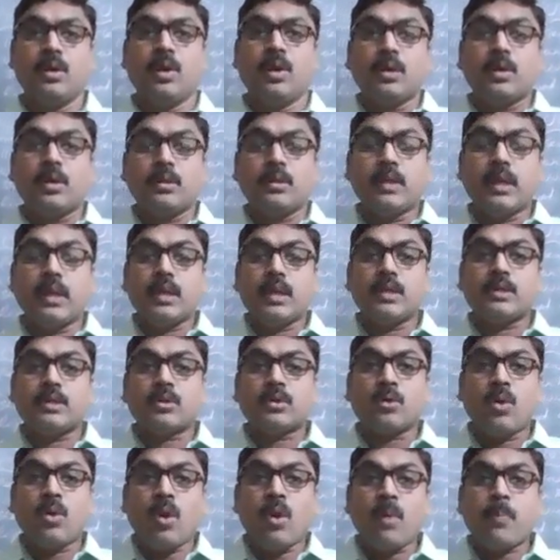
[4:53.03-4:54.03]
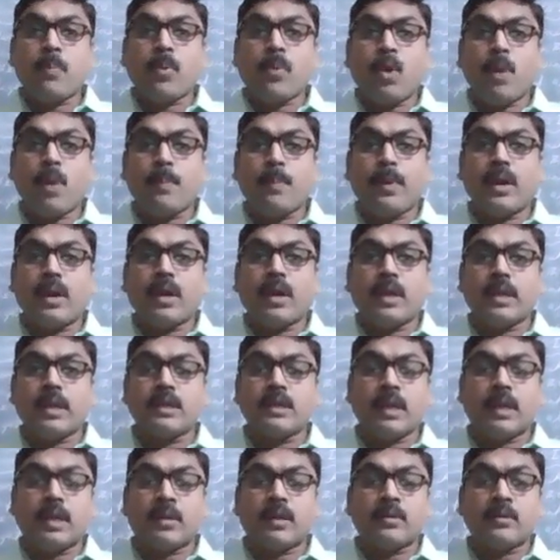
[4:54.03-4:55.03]
there is no proper
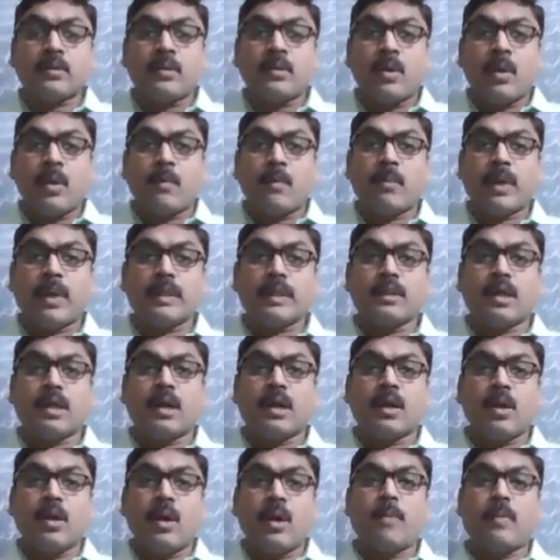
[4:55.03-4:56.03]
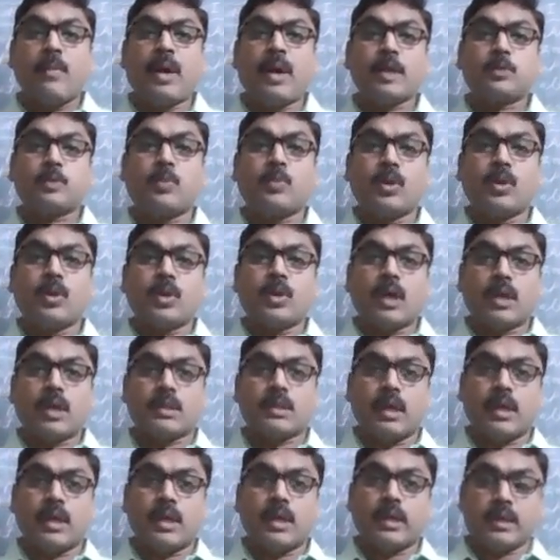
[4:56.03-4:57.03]
reason by the passport
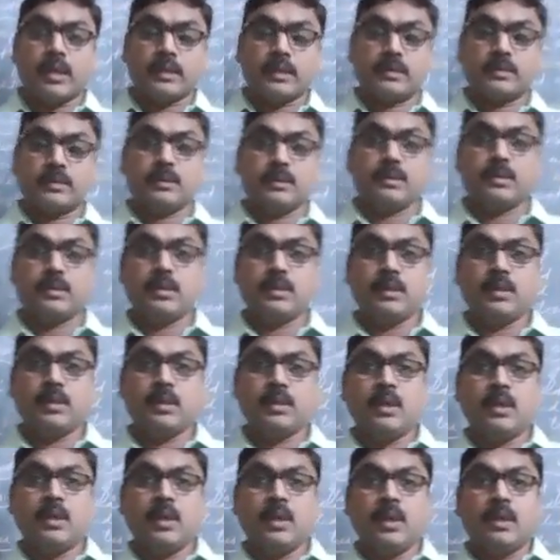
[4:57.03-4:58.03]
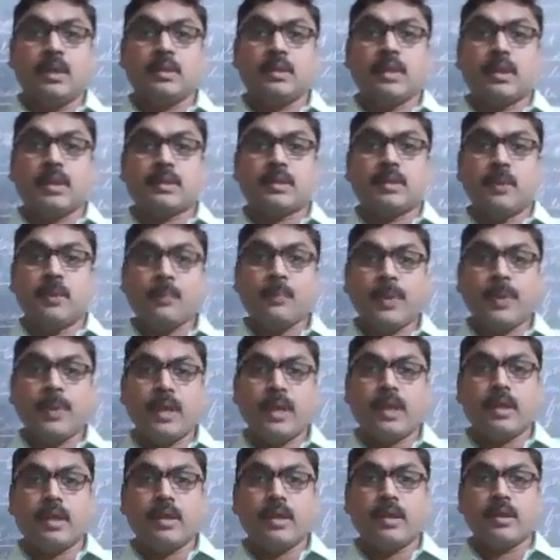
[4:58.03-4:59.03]
authorities. They
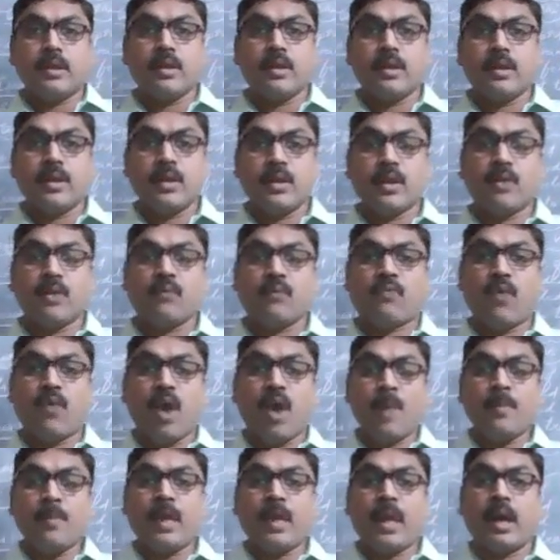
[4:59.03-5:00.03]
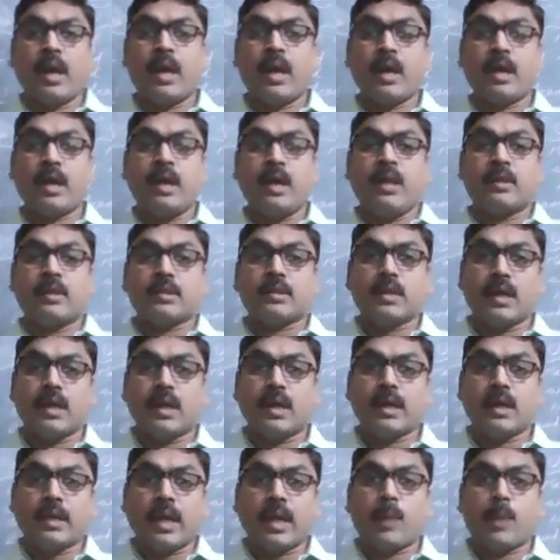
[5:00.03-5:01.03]
simply informed her
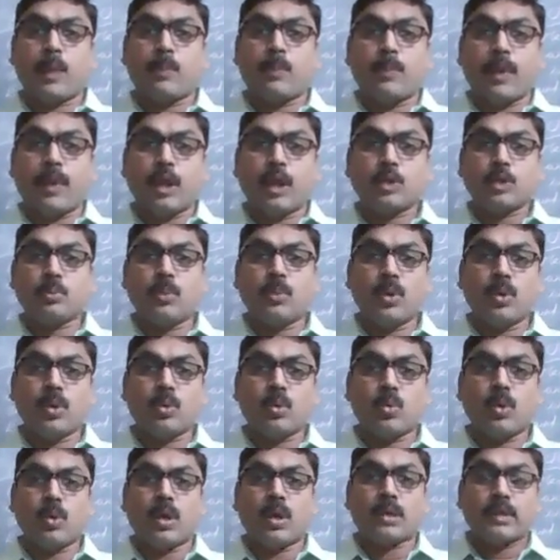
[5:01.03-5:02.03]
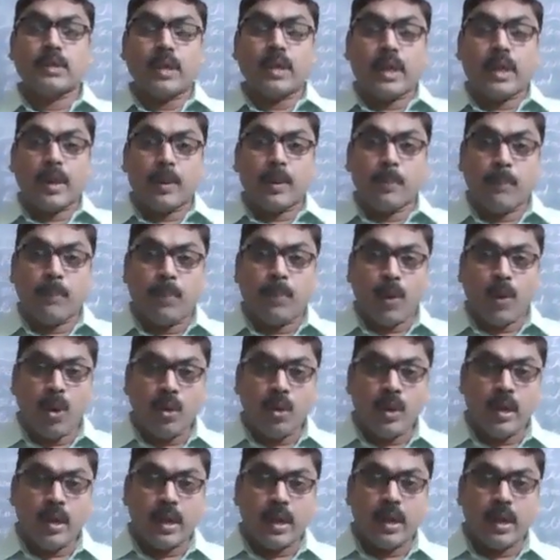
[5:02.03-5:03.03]
that her passport was
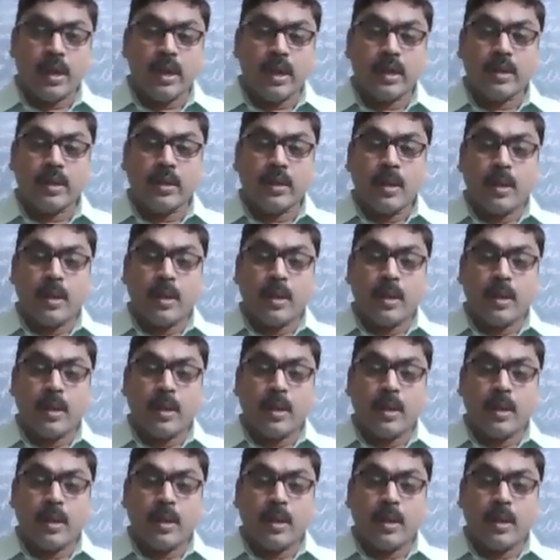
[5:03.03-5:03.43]
impounded